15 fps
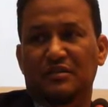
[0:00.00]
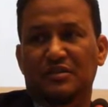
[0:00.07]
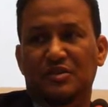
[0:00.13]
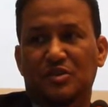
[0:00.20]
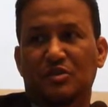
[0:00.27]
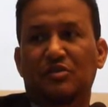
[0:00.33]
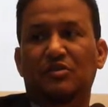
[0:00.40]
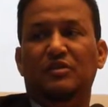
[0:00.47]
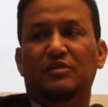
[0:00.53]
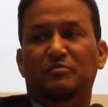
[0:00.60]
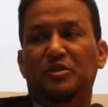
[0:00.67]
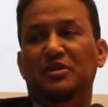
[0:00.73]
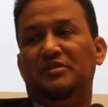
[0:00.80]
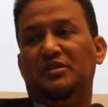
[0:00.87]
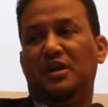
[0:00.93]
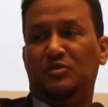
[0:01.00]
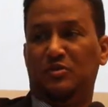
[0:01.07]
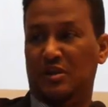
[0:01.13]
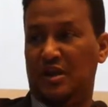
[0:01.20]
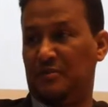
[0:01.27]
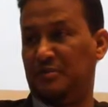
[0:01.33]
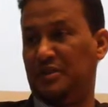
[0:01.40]
So political
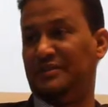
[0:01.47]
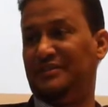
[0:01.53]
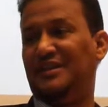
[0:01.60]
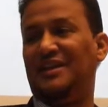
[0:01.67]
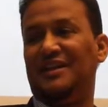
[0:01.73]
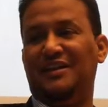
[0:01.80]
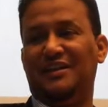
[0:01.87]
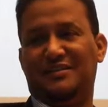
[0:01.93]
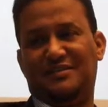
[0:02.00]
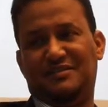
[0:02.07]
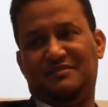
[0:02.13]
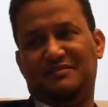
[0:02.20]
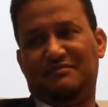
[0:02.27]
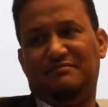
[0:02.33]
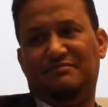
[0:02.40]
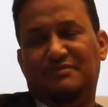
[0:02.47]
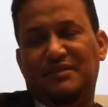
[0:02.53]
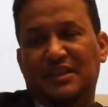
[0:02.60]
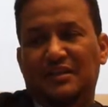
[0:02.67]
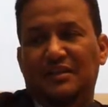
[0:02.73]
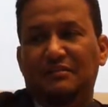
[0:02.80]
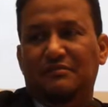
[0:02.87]
rulers are mere delegates
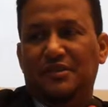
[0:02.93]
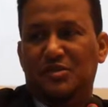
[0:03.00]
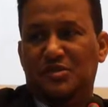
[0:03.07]
of the